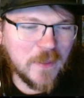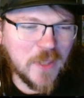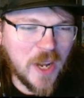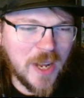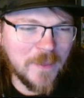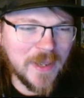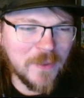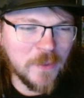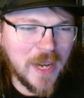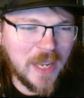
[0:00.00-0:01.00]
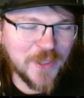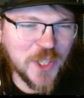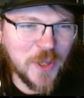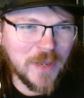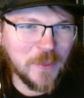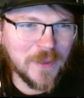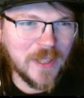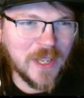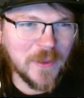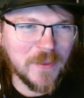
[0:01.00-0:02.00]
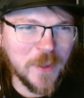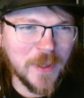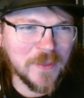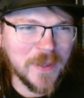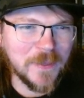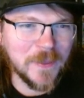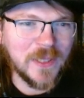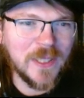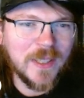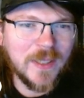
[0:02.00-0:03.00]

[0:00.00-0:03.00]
Tom and Ralph show up with along with a few other people.